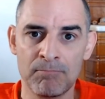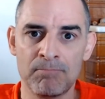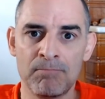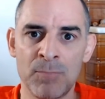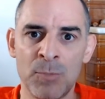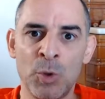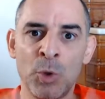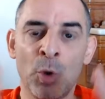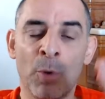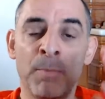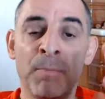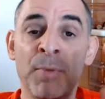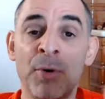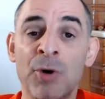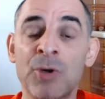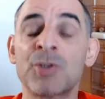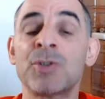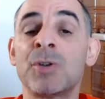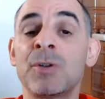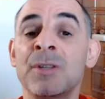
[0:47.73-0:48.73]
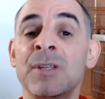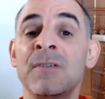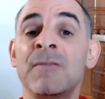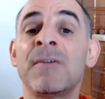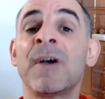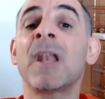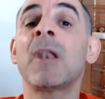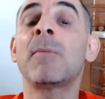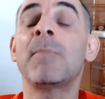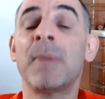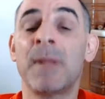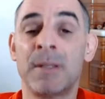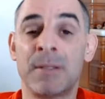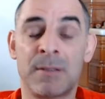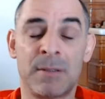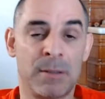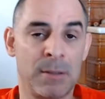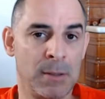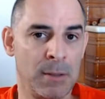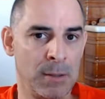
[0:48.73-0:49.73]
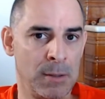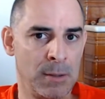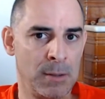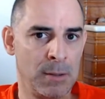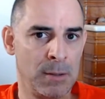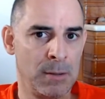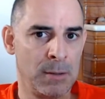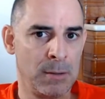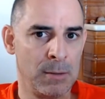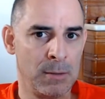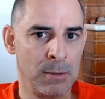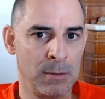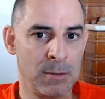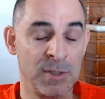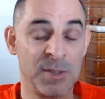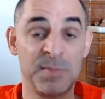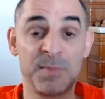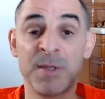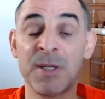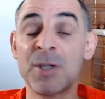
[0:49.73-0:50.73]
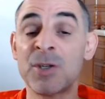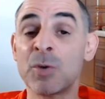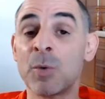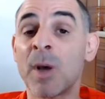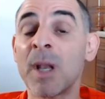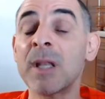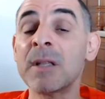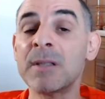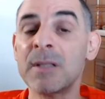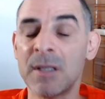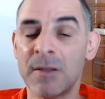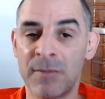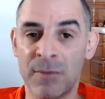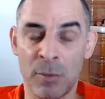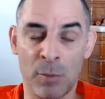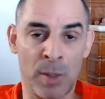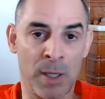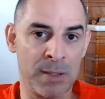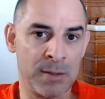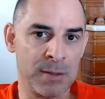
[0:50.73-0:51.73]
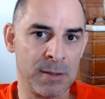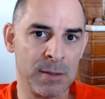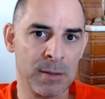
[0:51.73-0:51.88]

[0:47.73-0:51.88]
your personal development, spirituality if you want.